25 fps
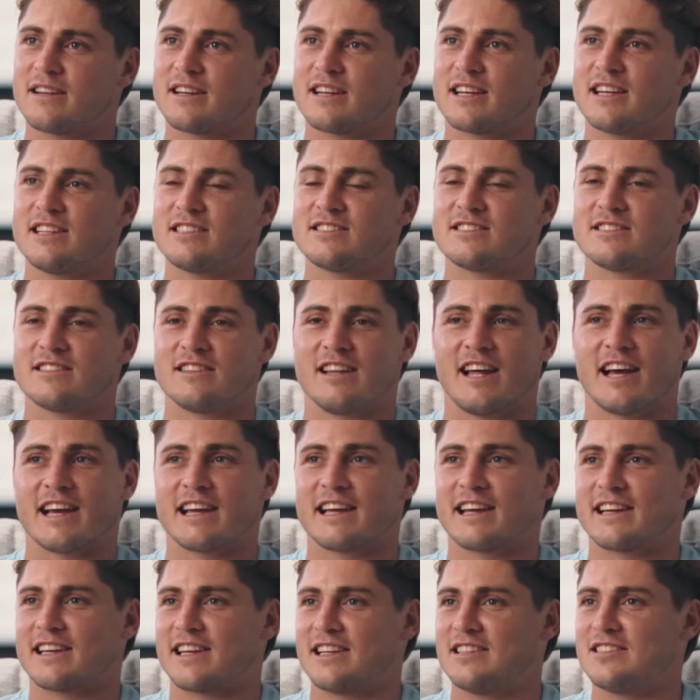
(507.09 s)
I guess
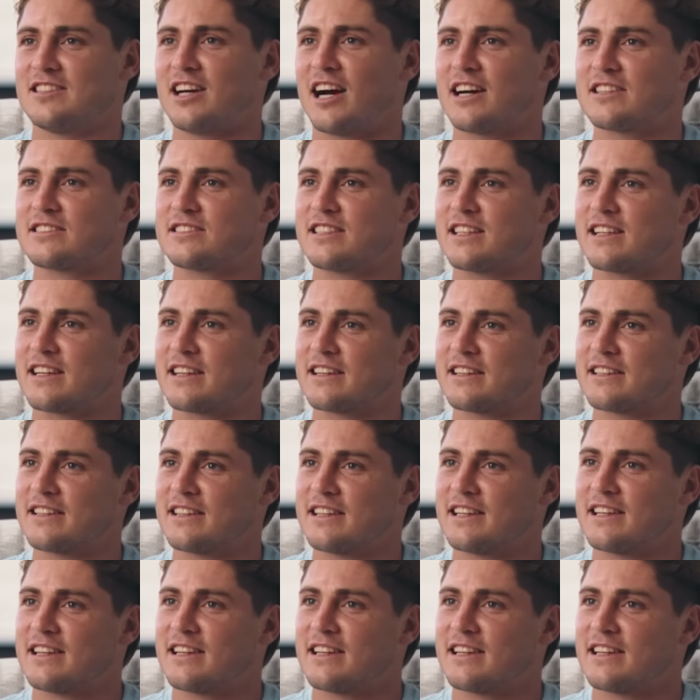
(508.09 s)
like conducting